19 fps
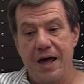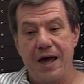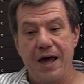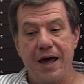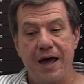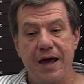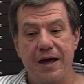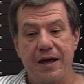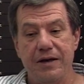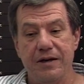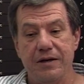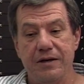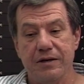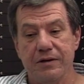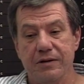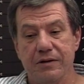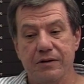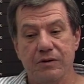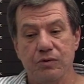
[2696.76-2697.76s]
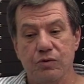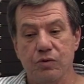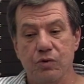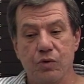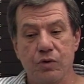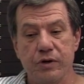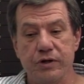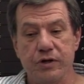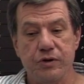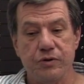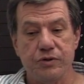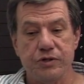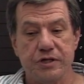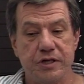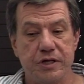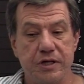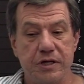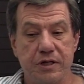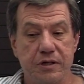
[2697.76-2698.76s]
And Lord knows
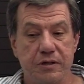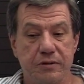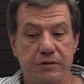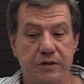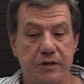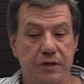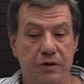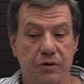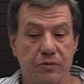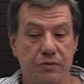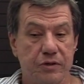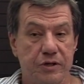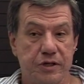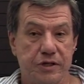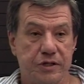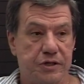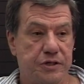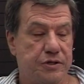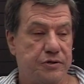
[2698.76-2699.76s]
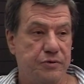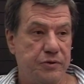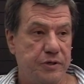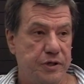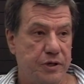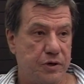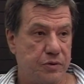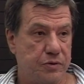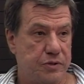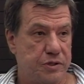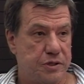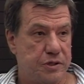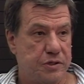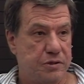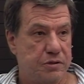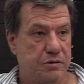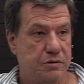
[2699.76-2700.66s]
the studios,